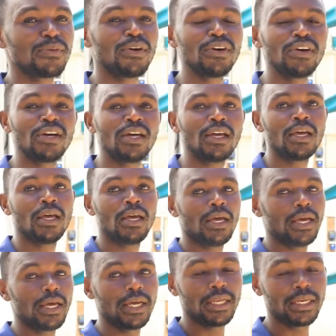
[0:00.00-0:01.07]
more,
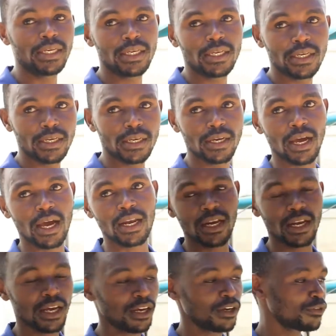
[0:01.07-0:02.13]
and uh, I'd
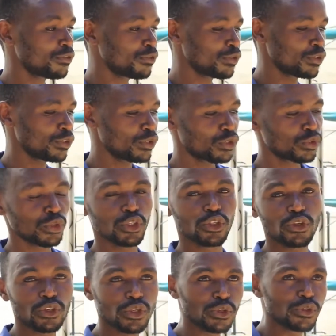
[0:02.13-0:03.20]
love to
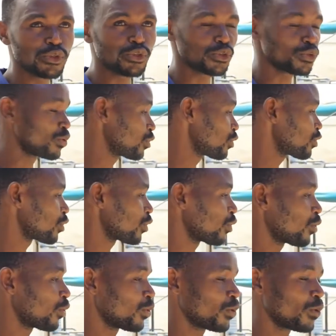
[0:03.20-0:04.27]
introduce you
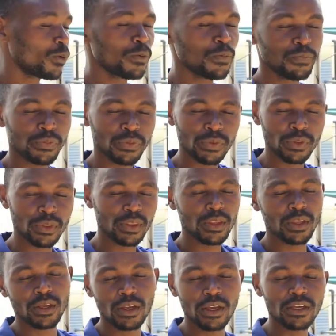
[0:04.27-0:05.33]
to
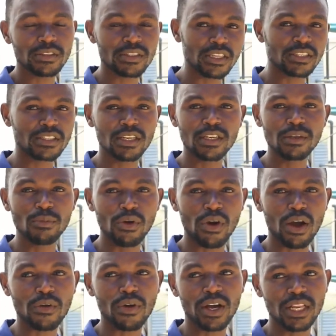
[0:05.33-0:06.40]
sustainable
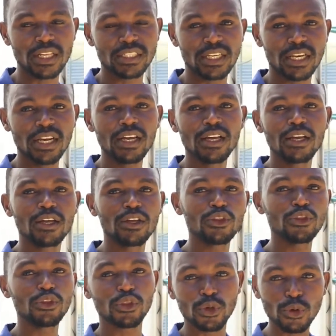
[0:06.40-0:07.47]
aquaculture
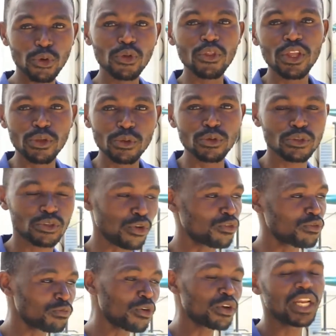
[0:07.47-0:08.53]
through the use
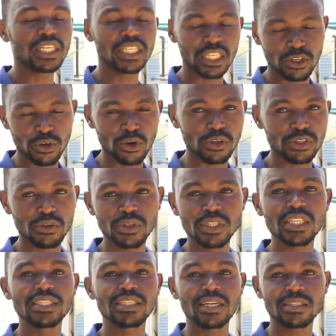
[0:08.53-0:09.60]
of modern technology,
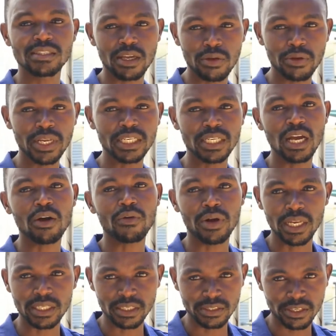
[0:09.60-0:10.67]
which is the recirculating
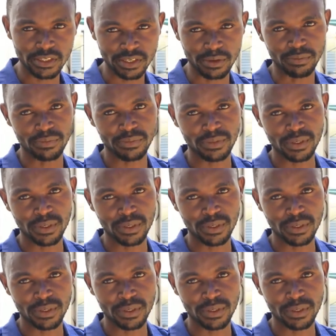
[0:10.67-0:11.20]
aquaculture system.